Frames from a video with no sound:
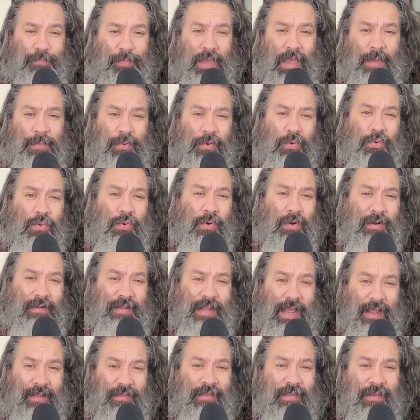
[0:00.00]
people who are
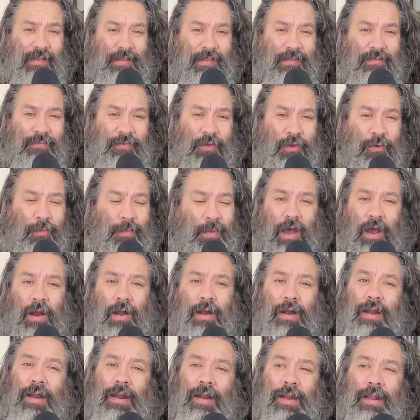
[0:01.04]
dancing in this film
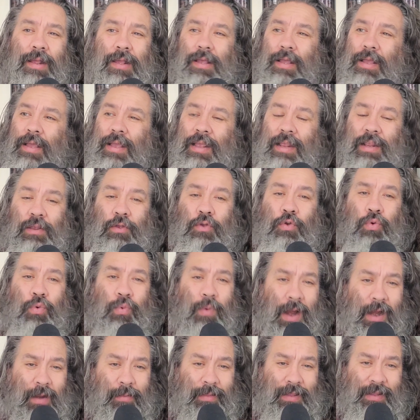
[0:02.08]
are
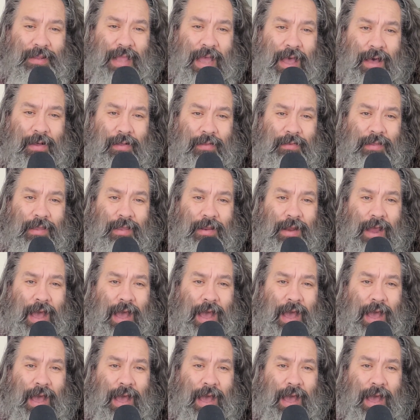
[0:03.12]
incredibly talented.